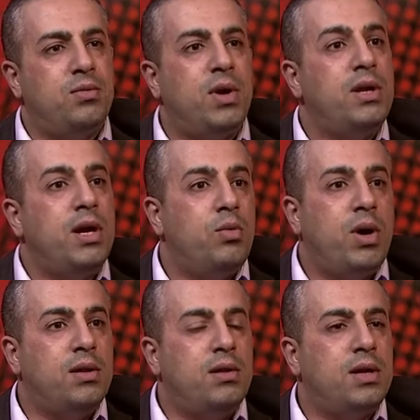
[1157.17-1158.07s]

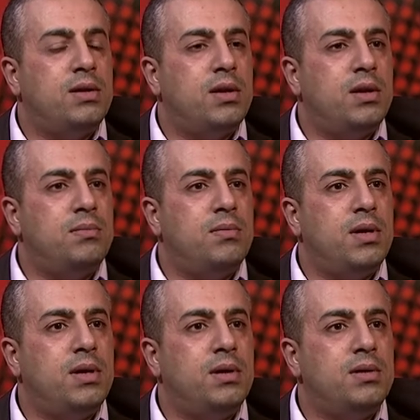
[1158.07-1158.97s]
191 that
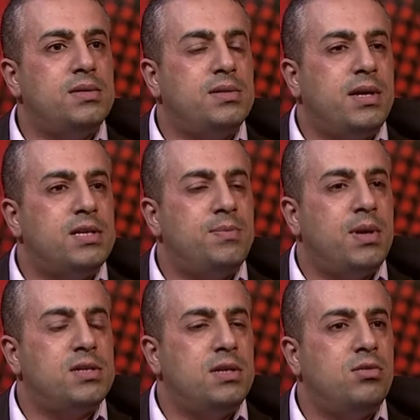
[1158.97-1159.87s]
states
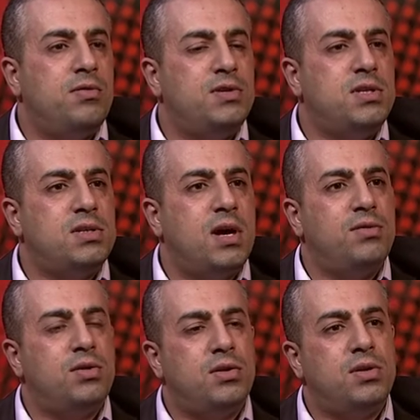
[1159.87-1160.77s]
Palestinian refugees have
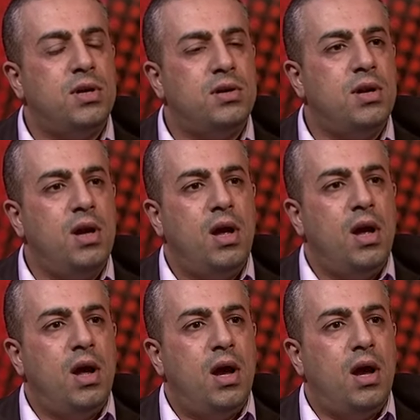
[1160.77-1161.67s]
to return.
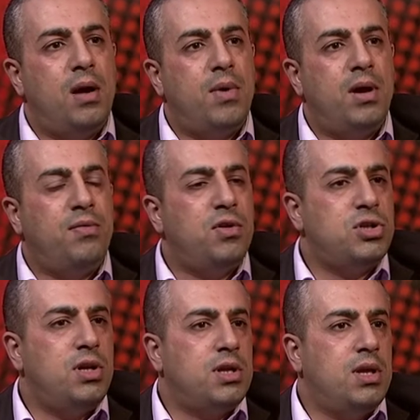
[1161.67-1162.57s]

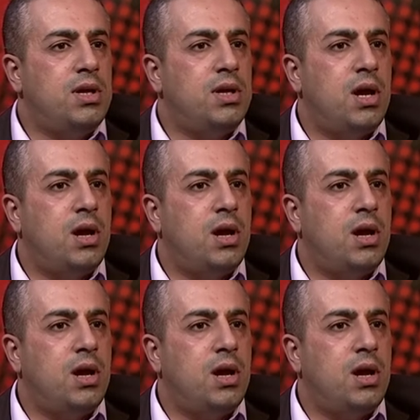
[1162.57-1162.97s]
Unfortunately,